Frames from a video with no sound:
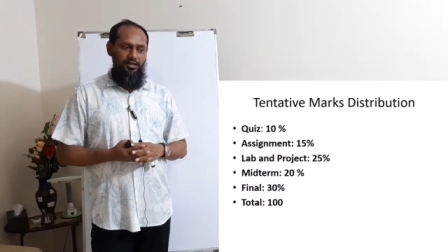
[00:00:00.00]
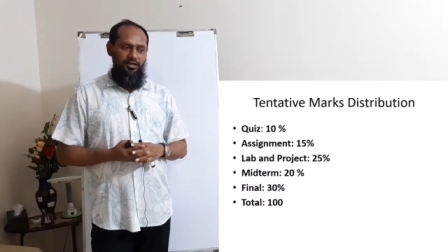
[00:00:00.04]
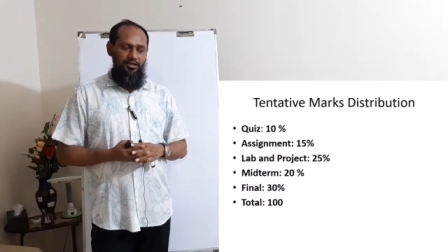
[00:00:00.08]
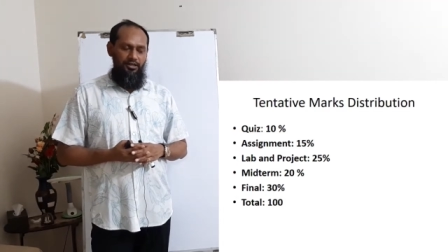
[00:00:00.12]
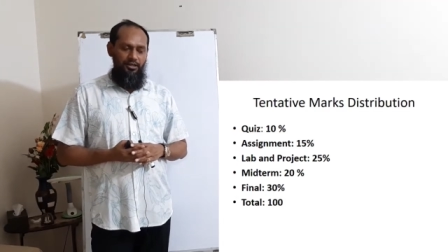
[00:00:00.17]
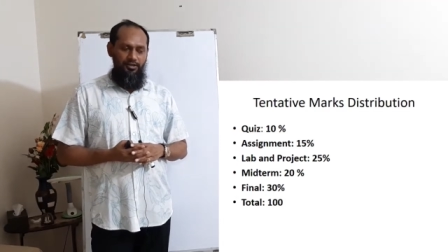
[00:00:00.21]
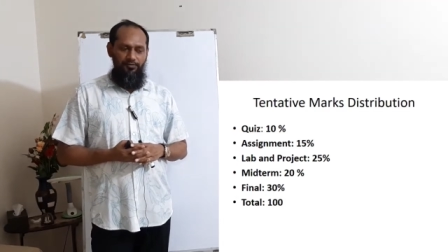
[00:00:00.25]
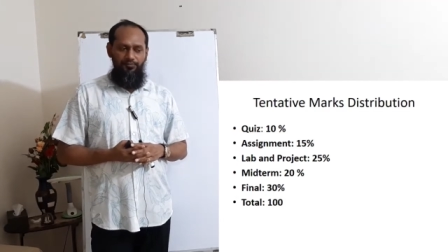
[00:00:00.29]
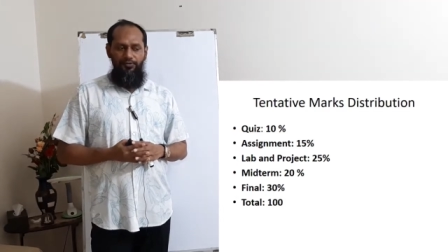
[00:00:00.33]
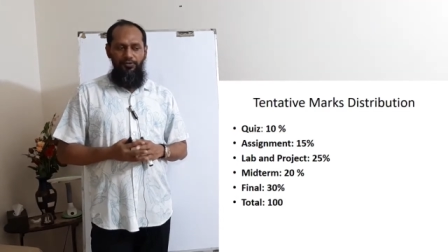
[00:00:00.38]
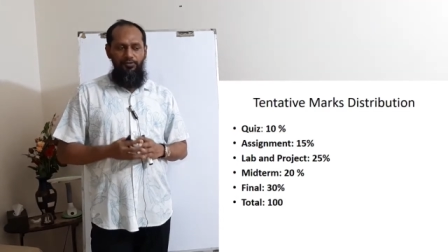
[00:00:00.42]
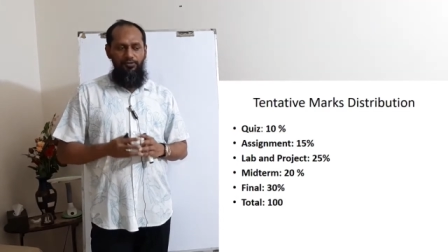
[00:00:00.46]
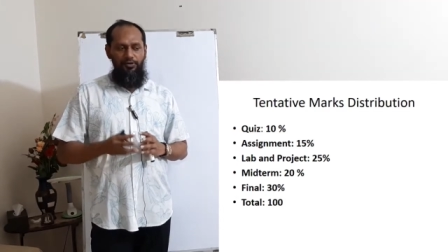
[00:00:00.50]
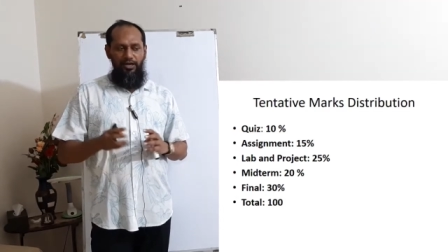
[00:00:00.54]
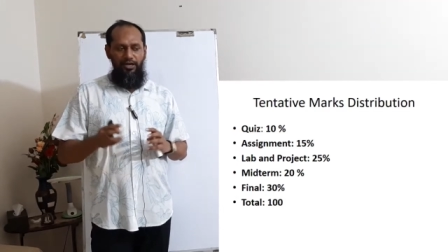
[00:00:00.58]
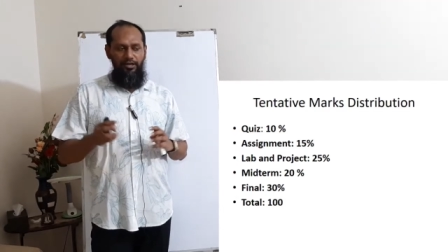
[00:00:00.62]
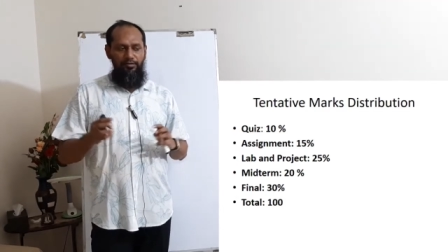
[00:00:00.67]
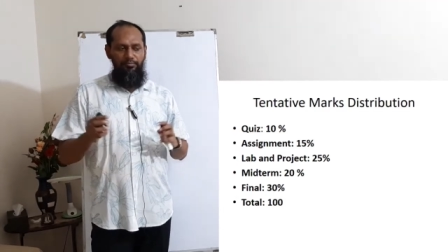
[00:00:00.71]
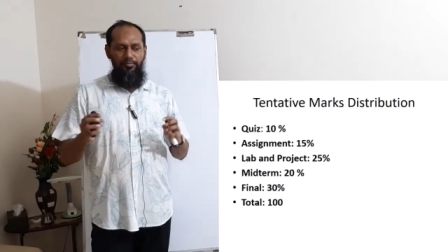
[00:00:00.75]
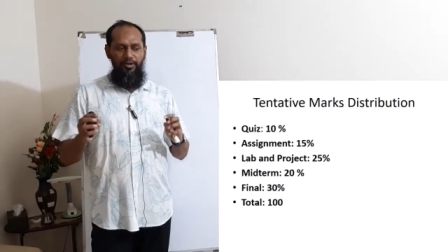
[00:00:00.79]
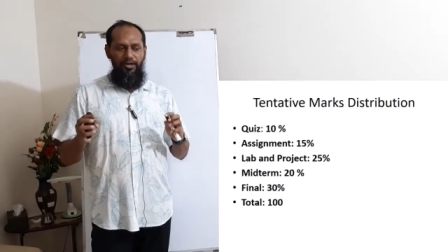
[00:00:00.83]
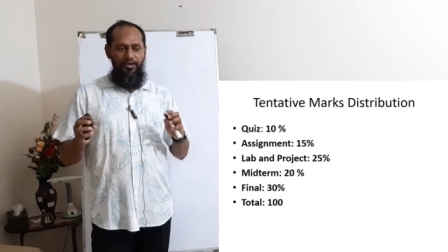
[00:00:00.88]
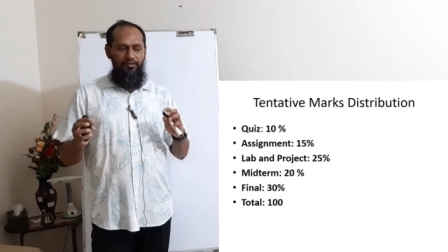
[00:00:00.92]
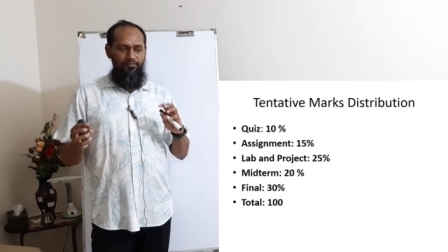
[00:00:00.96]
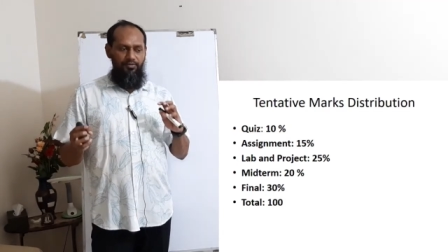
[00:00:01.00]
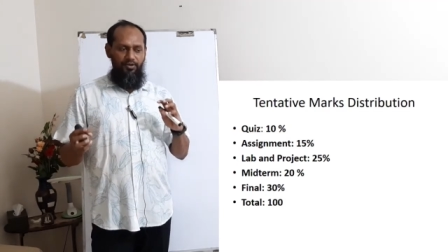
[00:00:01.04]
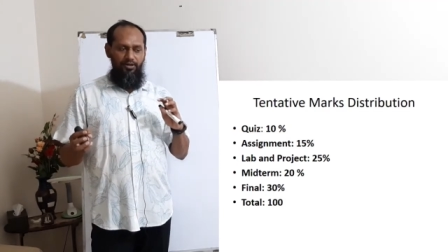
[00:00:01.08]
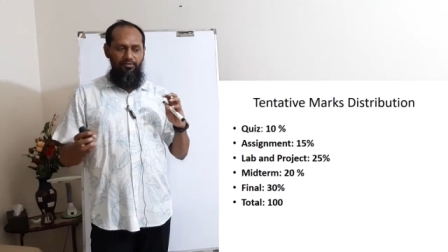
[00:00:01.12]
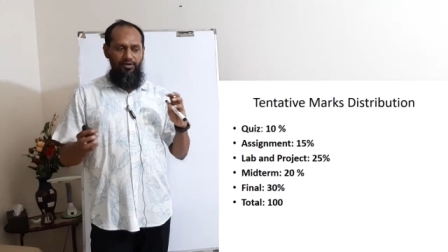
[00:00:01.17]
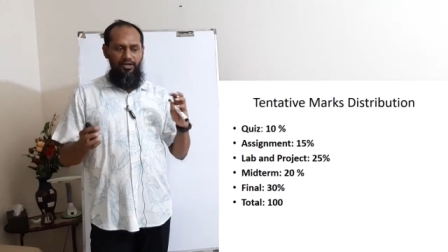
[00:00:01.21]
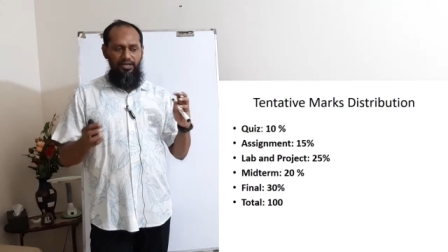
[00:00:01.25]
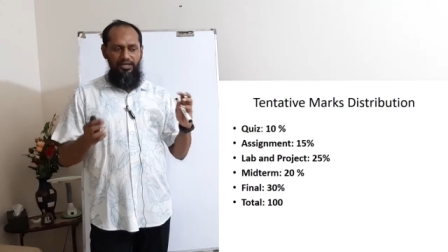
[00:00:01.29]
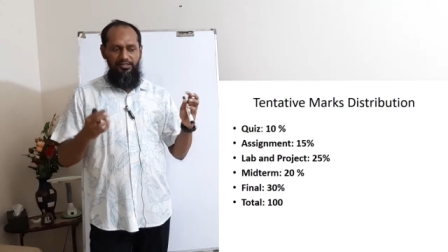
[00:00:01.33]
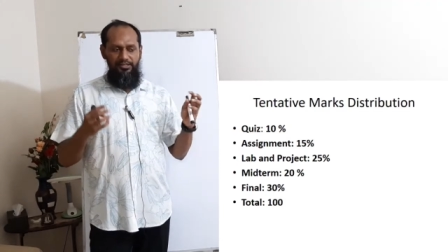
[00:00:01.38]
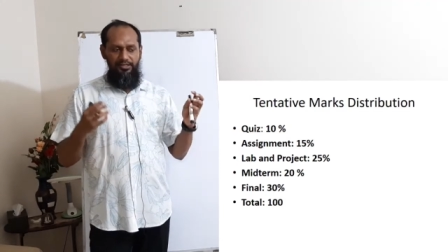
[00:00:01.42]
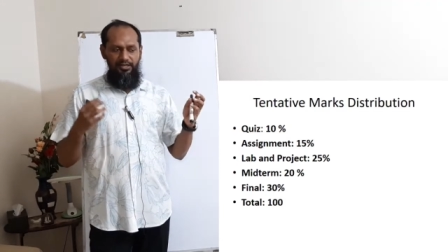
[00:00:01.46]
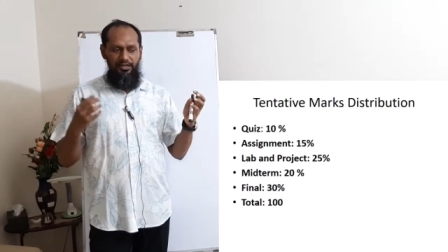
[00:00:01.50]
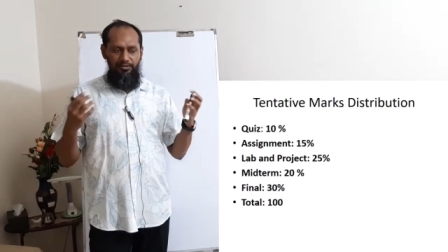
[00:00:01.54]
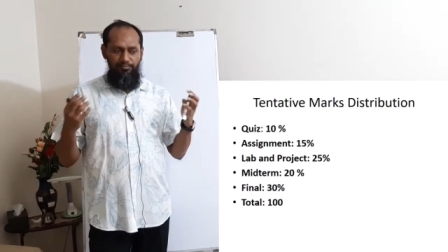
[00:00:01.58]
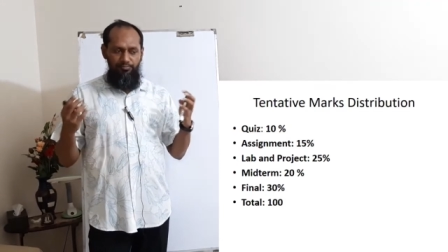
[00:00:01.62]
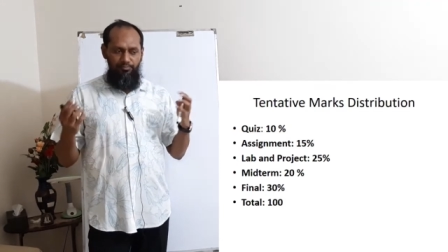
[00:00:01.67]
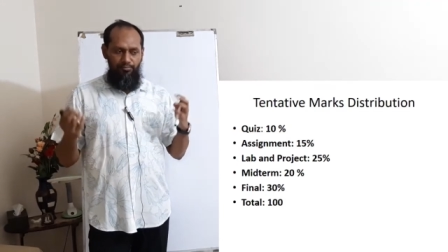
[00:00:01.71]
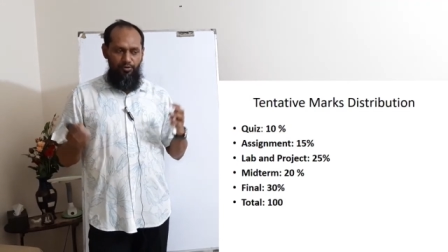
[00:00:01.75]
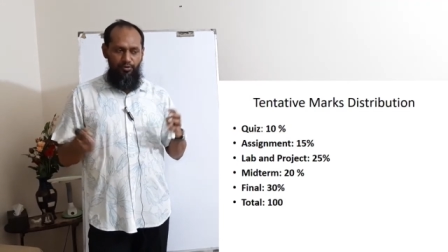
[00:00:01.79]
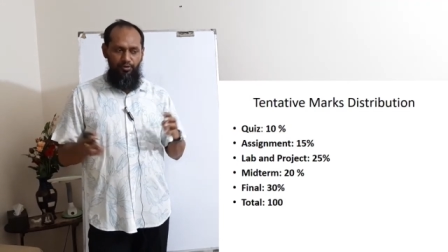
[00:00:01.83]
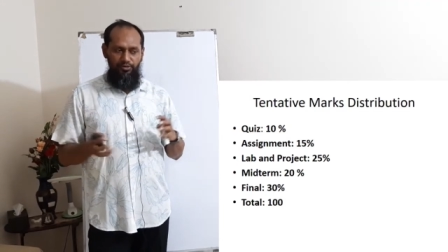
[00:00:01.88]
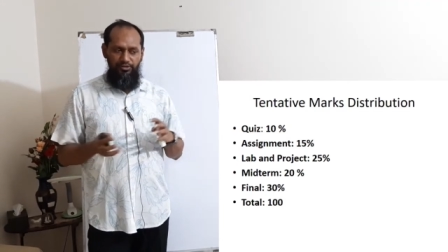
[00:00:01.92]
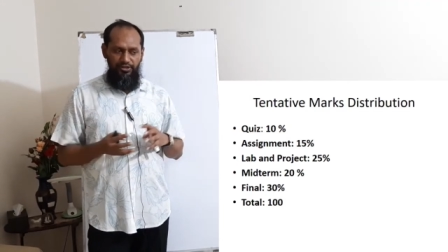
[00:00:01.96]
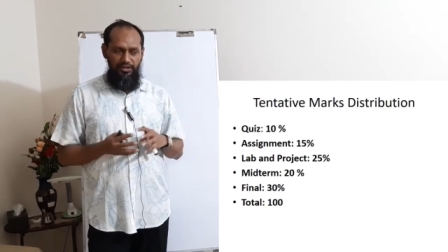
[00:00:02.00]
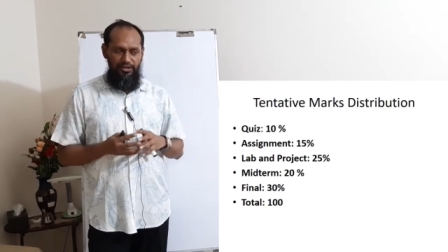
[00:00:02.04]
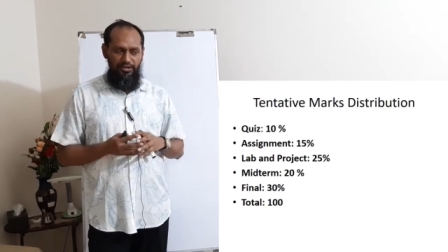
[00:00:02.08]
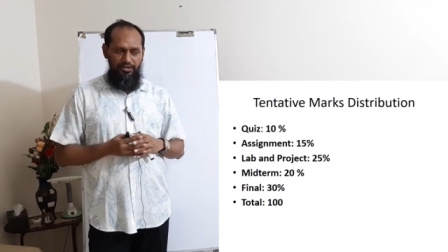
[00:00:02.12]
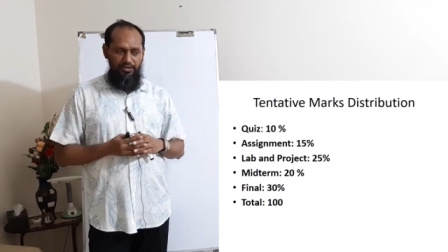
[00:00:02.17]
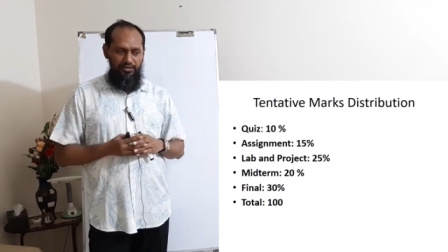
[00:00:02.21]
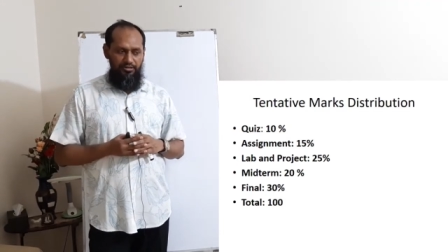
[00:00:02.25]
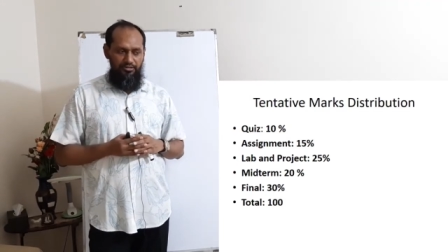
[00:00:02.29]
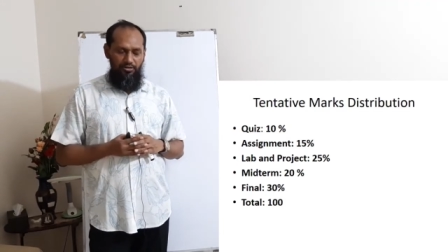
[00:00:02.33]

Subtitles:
If you can make very excellent project,